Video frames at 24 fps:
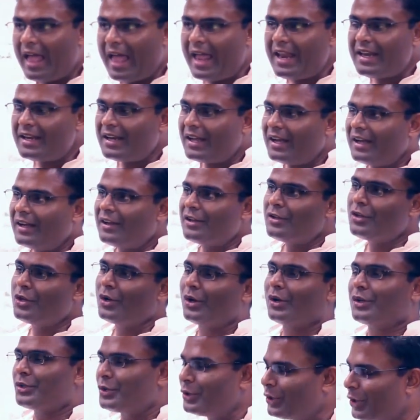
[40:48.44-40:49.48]
And, you
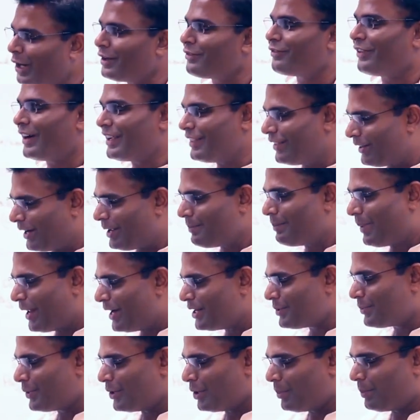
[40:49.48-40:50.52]
know, you've got to find the right
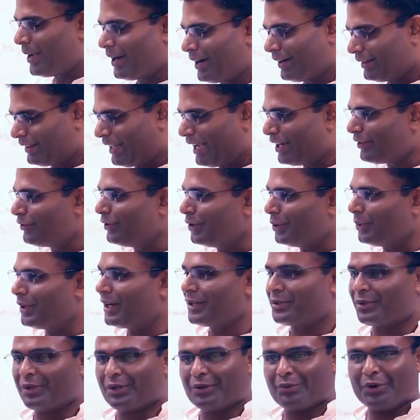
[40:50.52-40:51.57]
balance with your parent. Thankfully, you
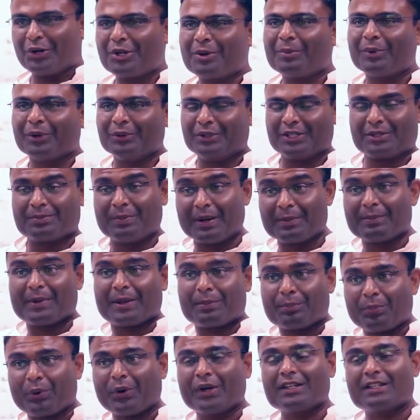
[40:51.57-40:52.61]
guys don't worry about this. But my
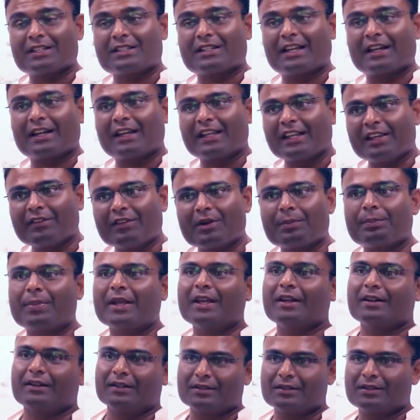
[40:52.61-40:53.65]
point is that even
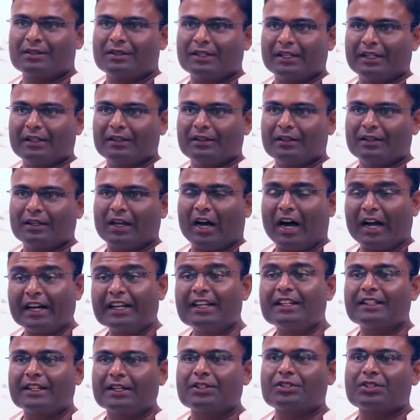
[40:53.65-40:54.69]
parents,
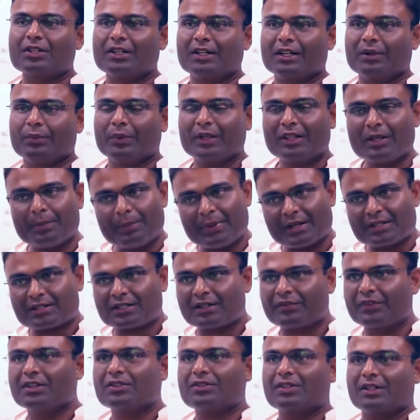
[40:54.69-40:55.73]
unintentionally, with the best
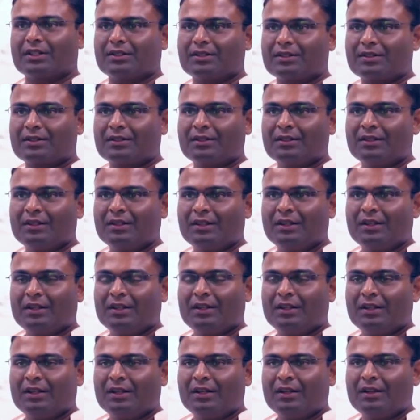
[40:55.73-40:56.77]
of interest,
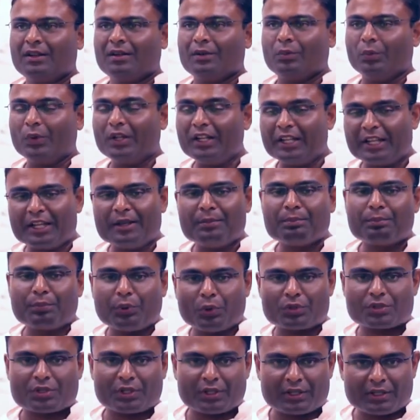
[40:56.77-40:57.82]
will
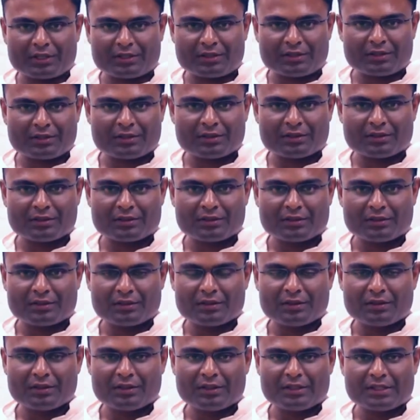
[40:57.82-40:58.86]
impose on us
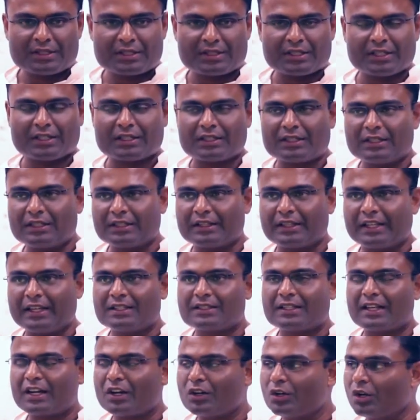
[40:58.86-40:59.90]
certain
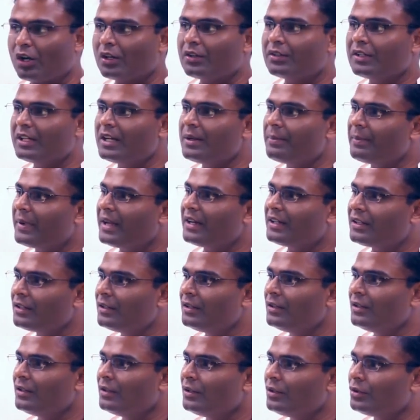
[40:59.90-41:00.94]
things that are not really meant
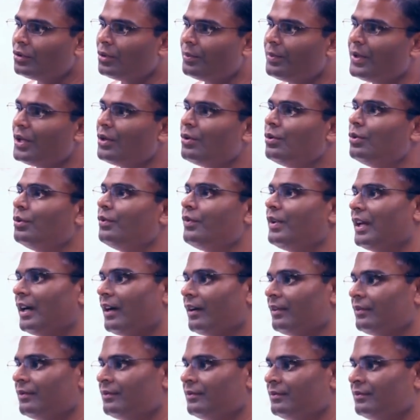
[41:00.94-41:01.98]
to be who we are.